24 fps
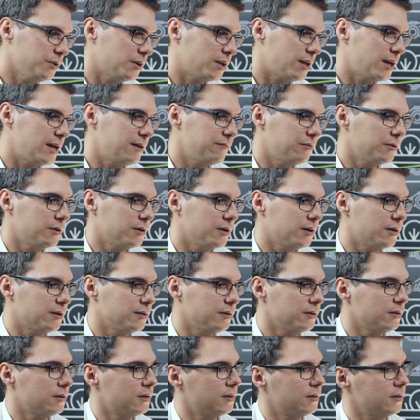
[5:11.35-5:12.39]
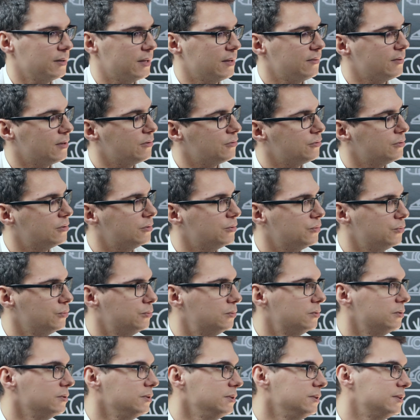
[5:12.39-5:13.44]
have an essential
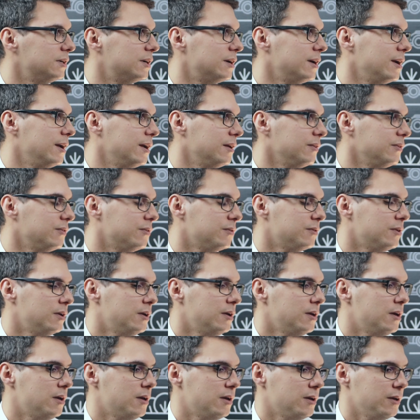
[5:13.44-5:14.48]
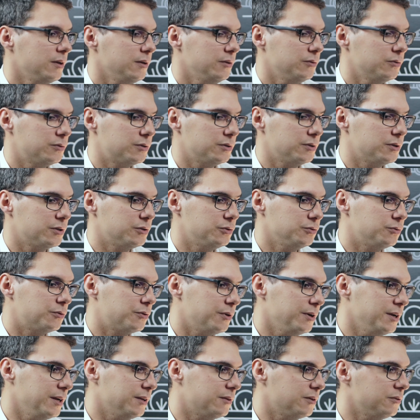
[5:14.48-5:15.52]
tool in their hands in order to
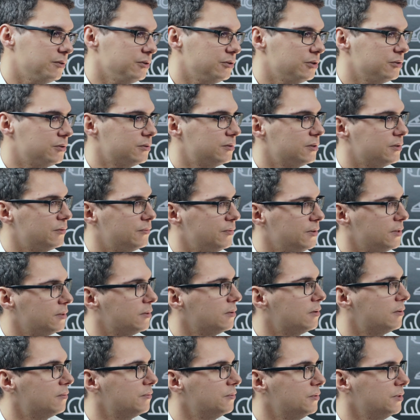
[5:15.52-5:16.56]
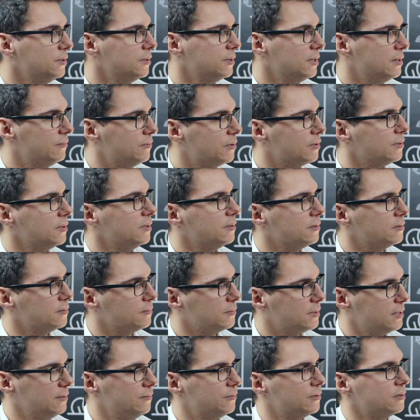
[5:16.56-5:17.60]
create a digital twin of the
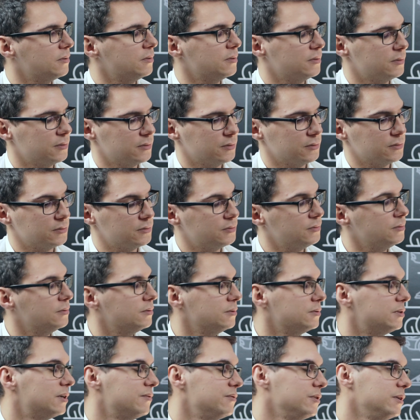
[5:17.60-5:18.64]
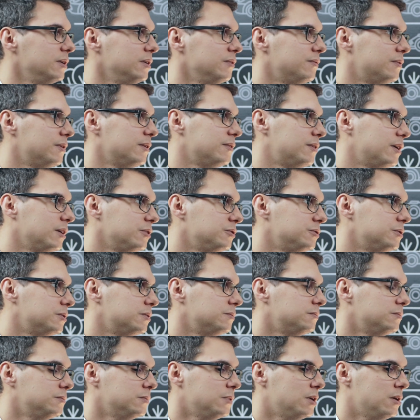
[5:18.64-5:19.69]
given traffic
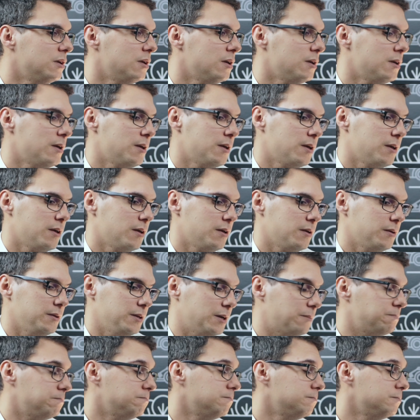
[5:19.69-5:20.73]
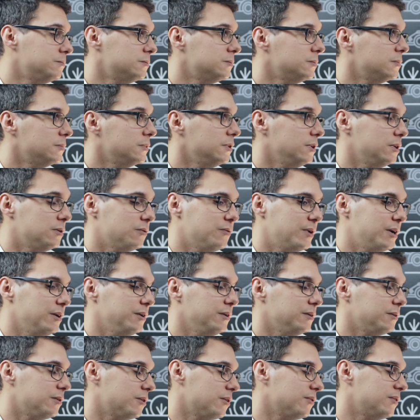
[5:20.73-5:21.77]
infrastructure. Yeah, in a
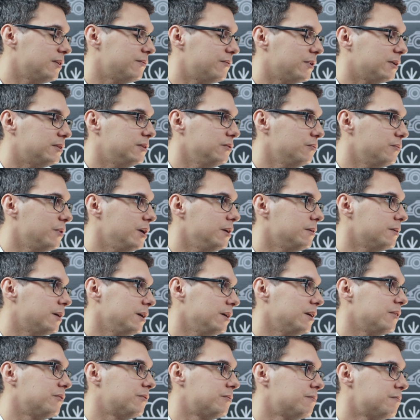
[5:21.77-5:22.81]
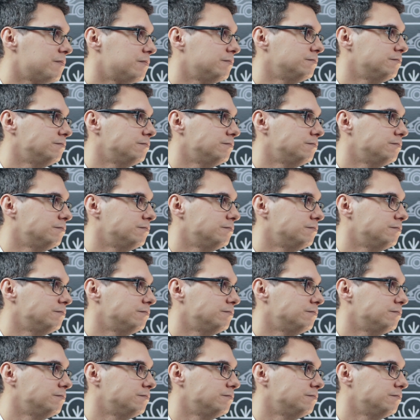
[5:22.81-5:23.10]
very cost-effective way, I guess.